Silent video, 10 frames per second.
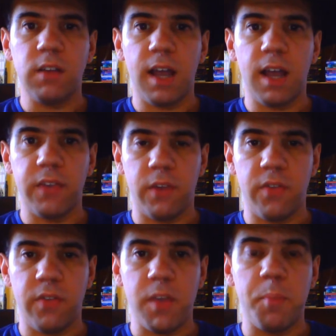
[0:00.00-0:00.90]

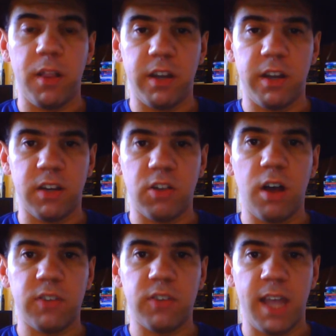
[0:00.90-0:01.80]
Eliza the ability to
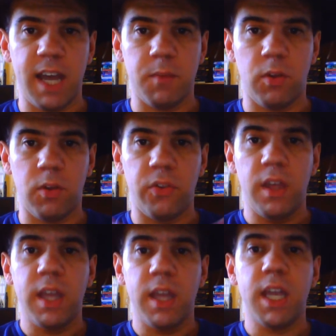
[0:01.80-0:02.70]
talk to animals
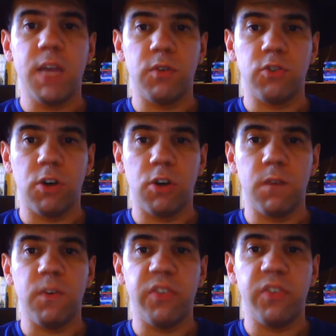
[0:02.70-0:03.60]
in
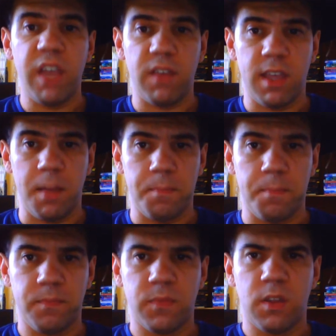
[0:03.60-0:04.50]
return for saving him